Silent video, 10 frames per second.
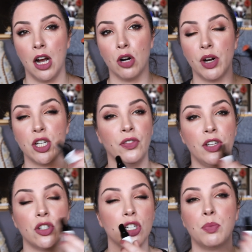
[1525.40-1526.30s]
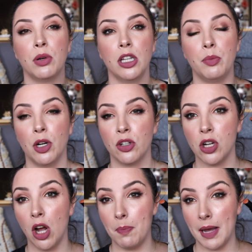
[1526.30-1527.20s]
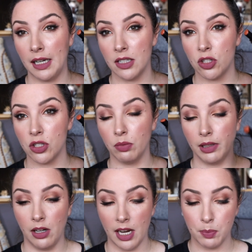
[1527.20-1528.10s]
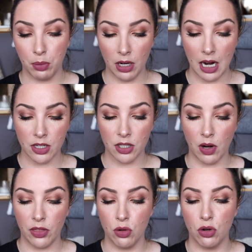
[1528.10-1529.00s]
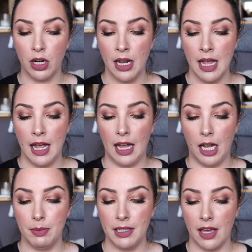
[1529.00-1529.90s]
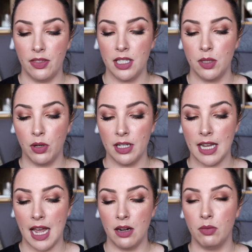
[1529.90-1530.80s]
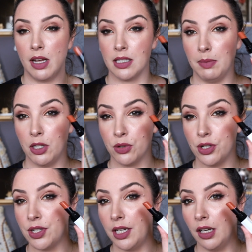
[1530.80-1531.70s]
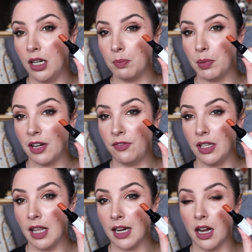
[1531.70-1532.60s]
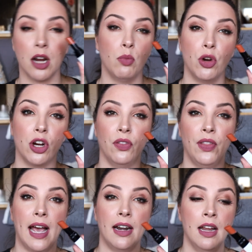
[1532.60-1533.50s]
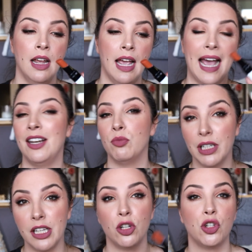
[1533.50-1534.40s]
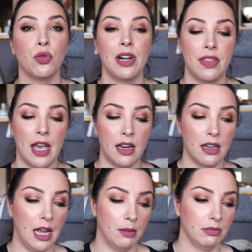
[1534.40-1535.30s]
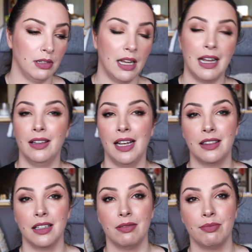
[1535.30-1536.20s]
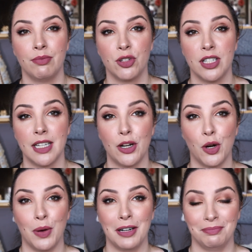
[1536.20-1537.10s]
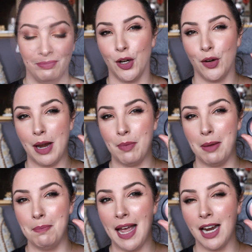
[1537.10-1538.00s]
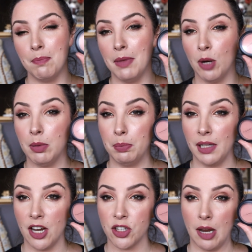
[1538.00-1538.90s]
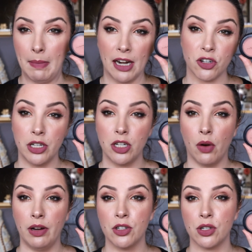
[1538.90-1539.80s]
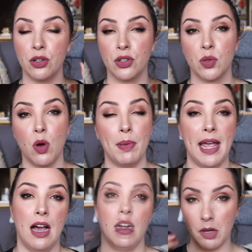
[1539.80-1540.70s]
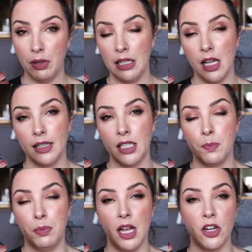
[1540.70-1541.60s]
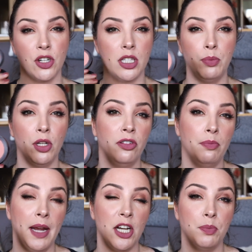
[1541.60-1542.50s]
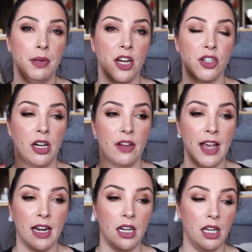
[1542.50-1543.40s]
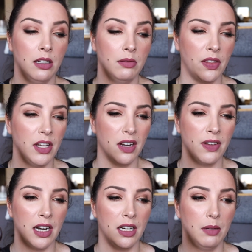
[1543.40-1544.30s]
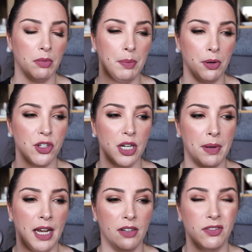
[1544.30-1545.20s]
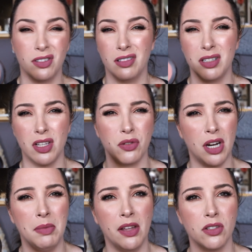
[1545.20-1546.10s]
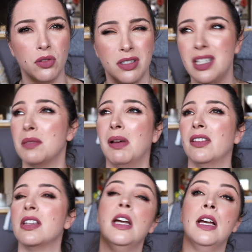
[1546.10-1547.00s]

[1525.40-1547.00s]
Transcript: I'll reach for this just to put a little bit on top, and it's just a really nice product. So I thought, um, yeah, this is what it's at as I'm introducing it, but I feel like I can work on that and really enjoy that, um, unlike the Shiseido one. All right, my MAC Melba blush, I'm actually going to swap out. I really like this blush. It's a beautiful peach blush, and I've had it in, I think I've had it in my project pan for, is it three months or six months?